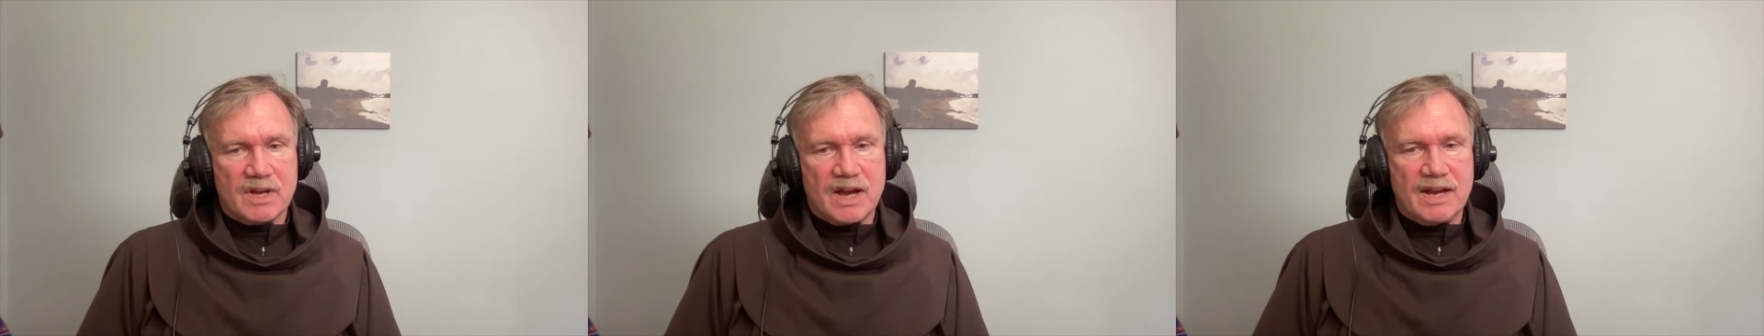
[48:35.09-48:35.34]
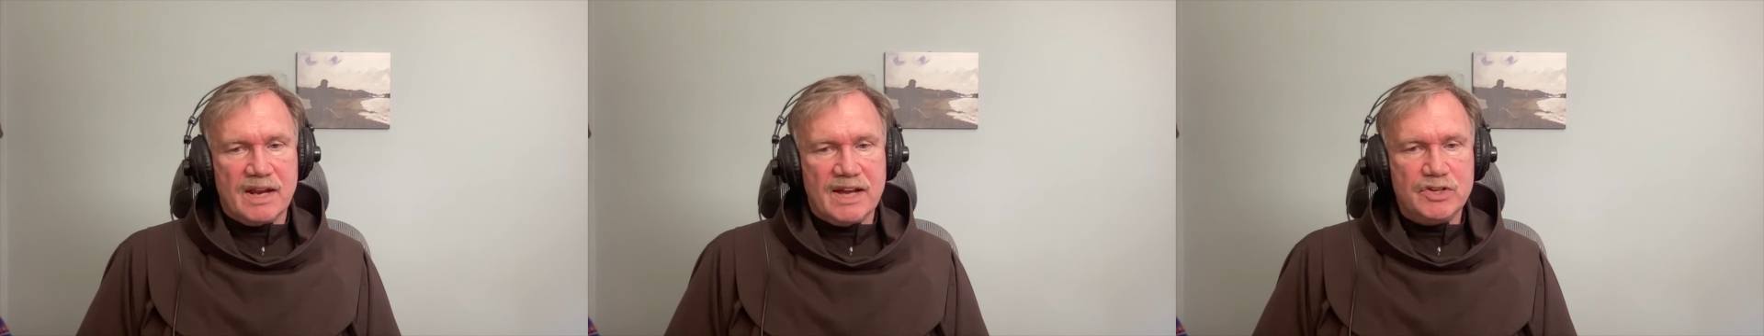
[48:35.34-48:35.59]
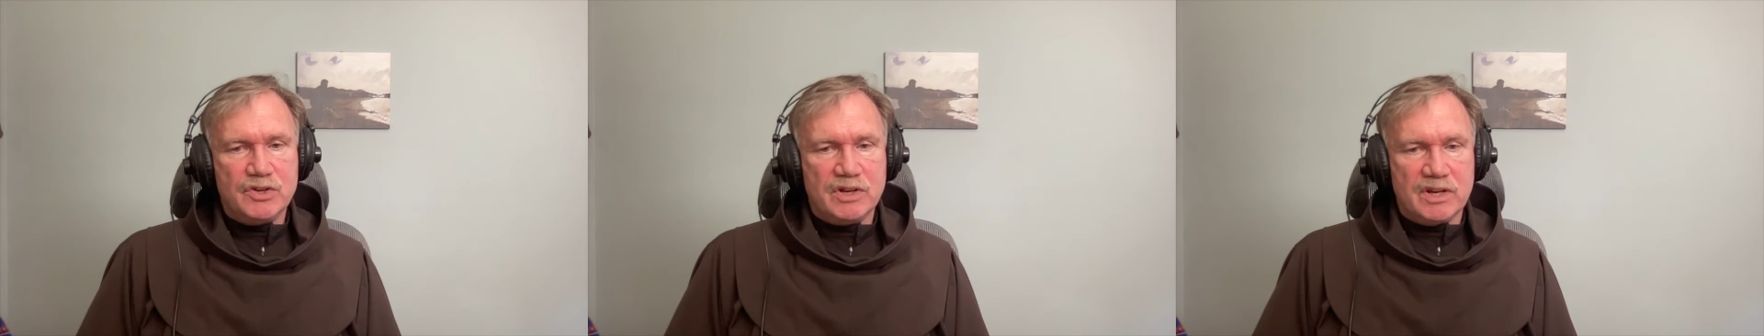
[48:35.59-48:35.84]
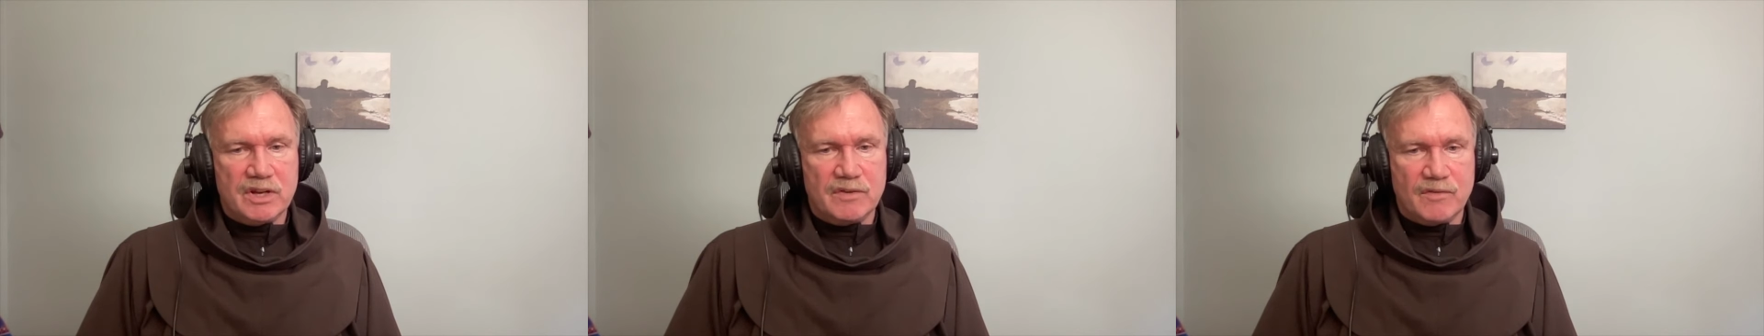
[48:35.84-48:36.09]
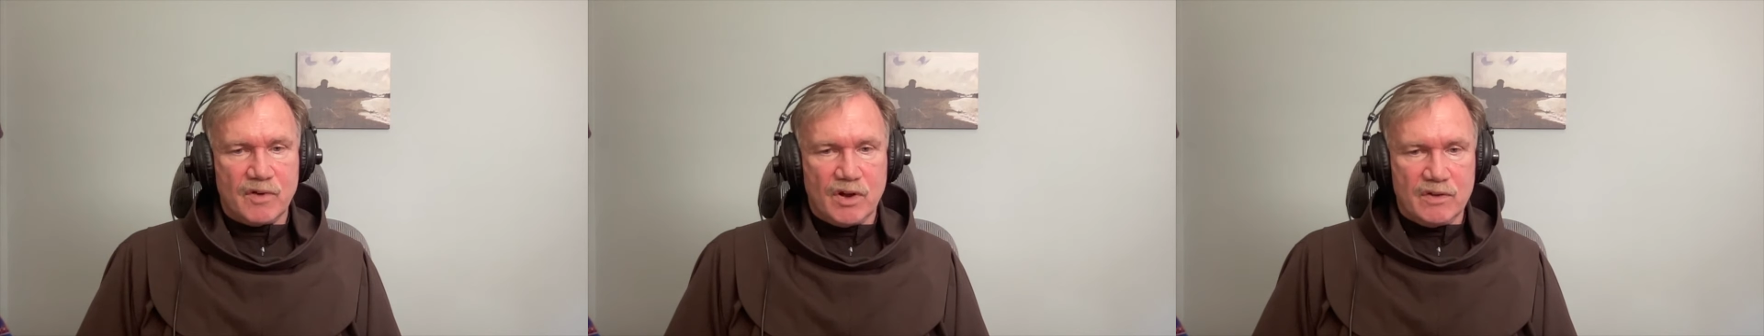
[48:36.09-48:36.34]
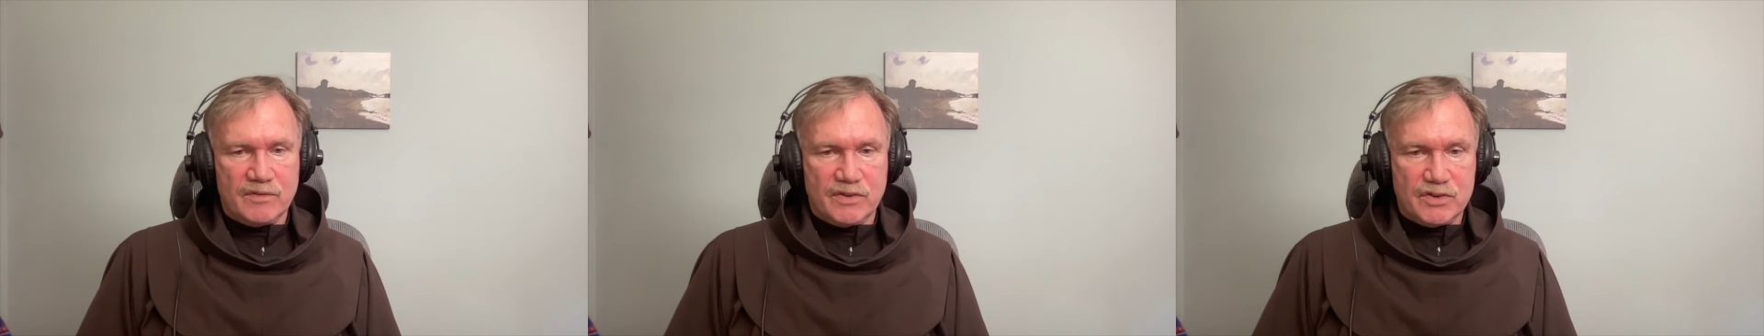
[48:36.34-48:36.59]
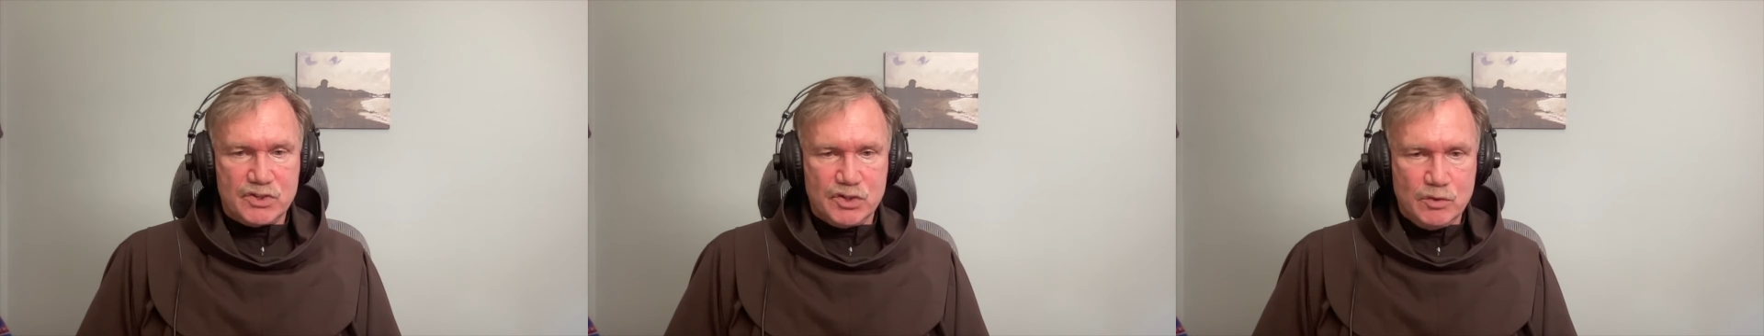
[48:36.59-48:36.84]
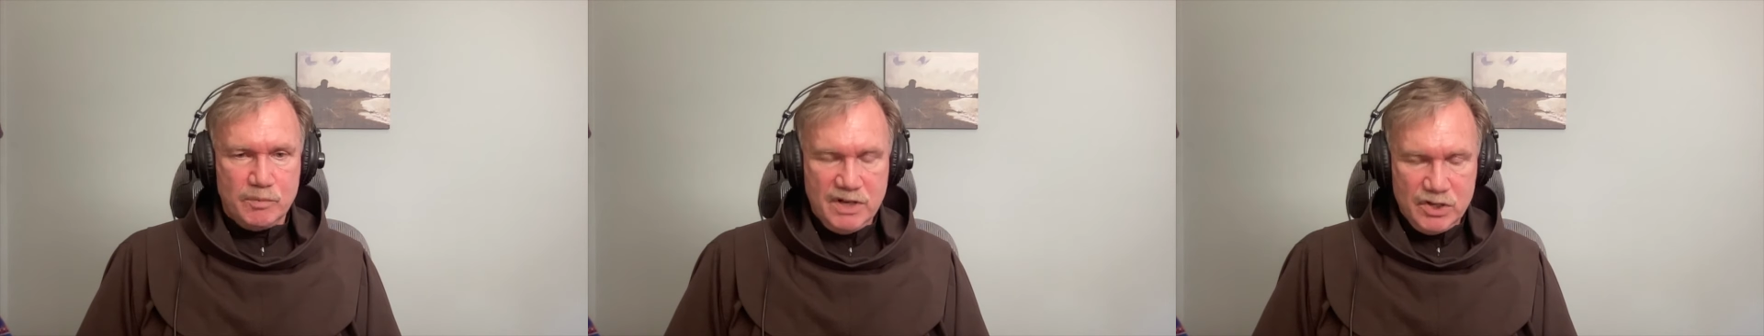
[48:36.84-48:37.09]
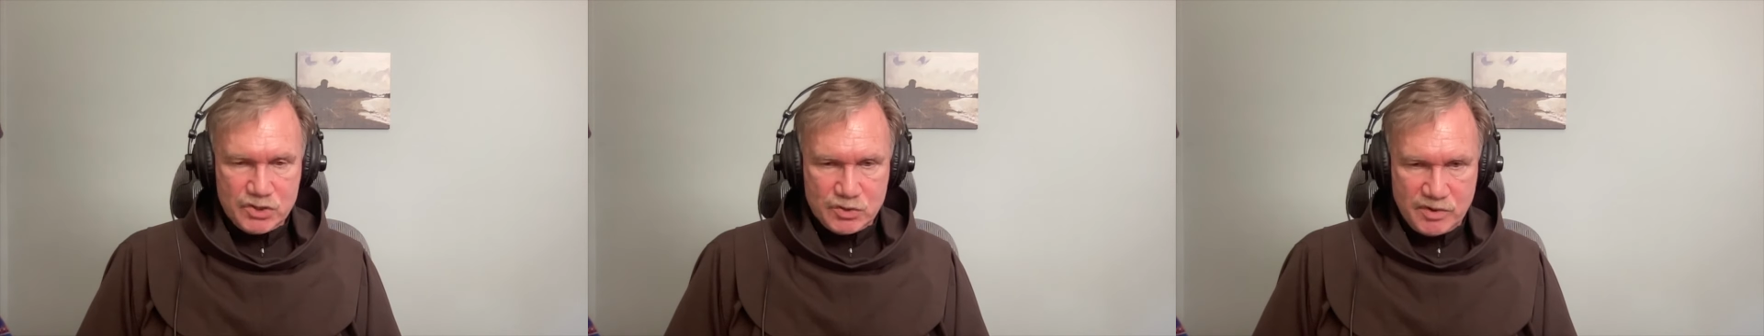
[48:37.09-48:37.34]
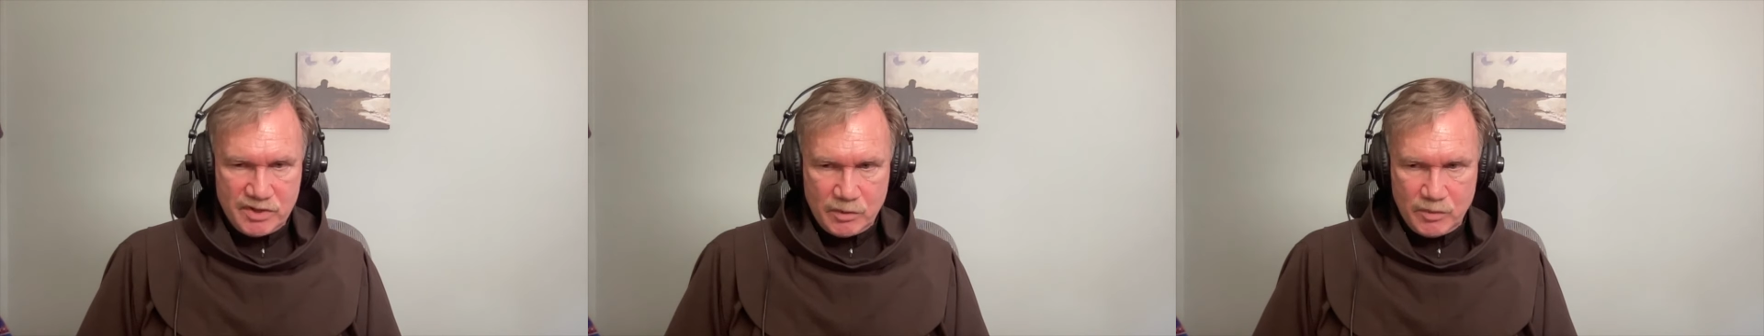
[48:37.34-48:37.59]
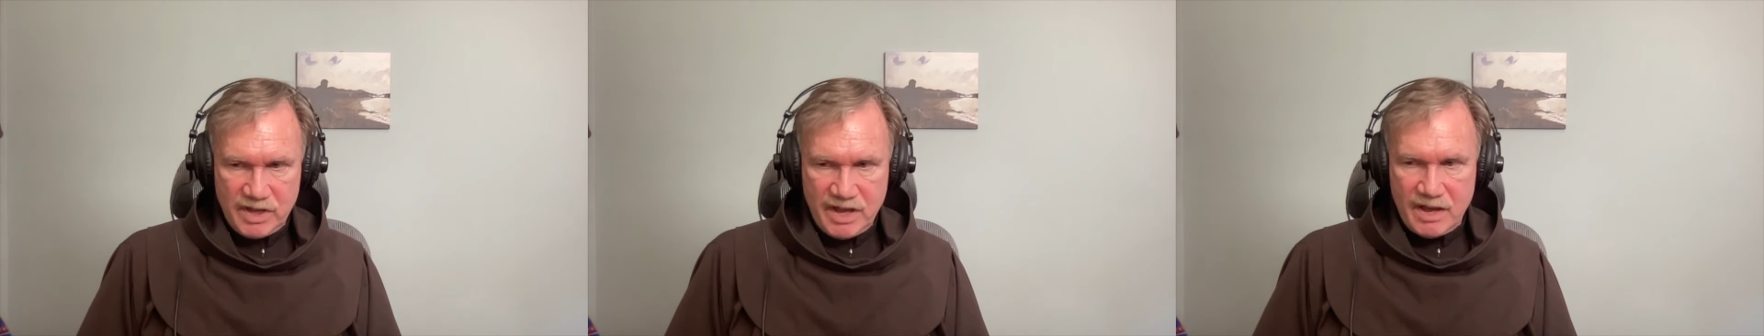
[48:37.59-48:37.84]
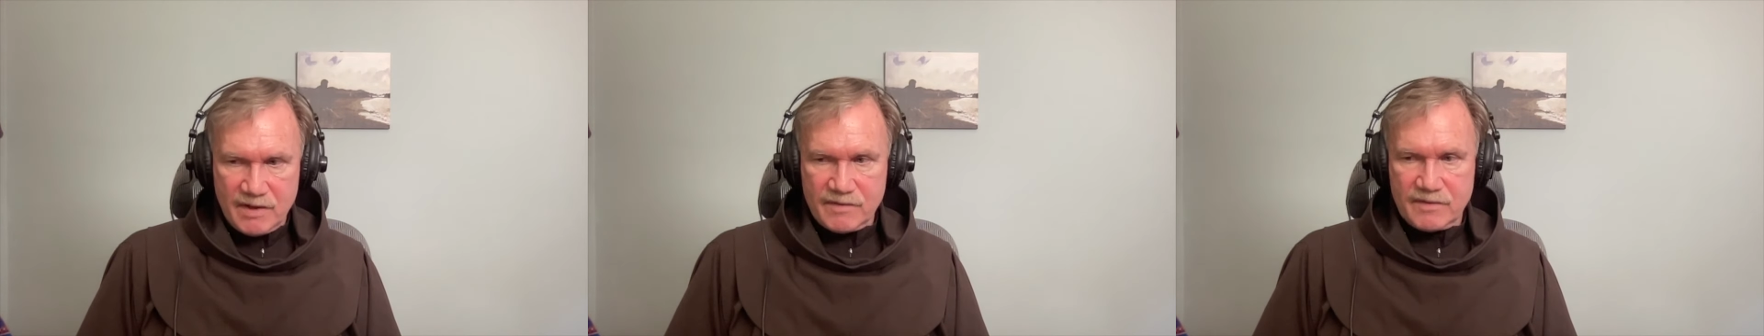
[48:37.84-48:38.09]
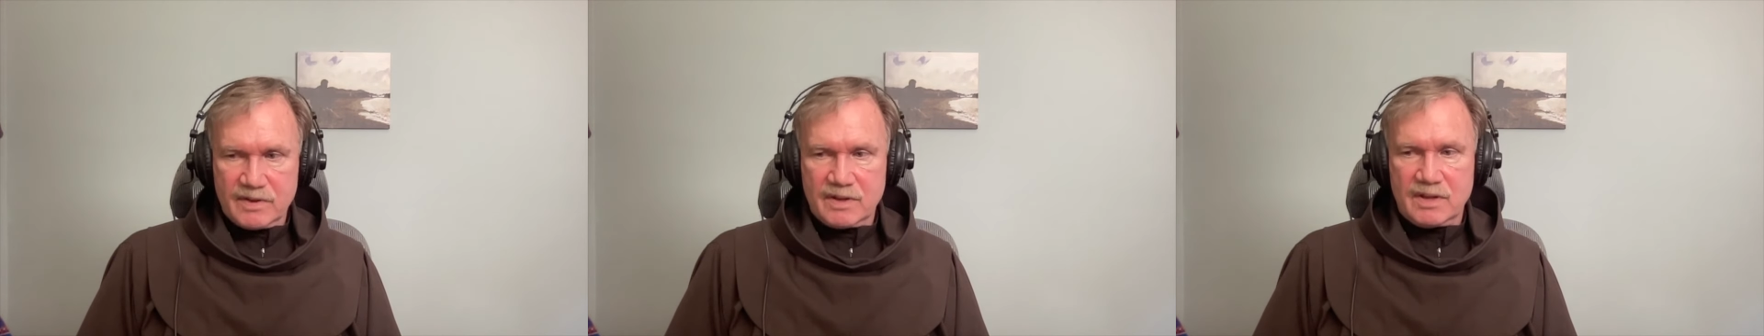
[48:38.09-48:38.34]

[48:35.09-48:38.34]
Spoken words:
I'd like to get involved in this new ministry that we have.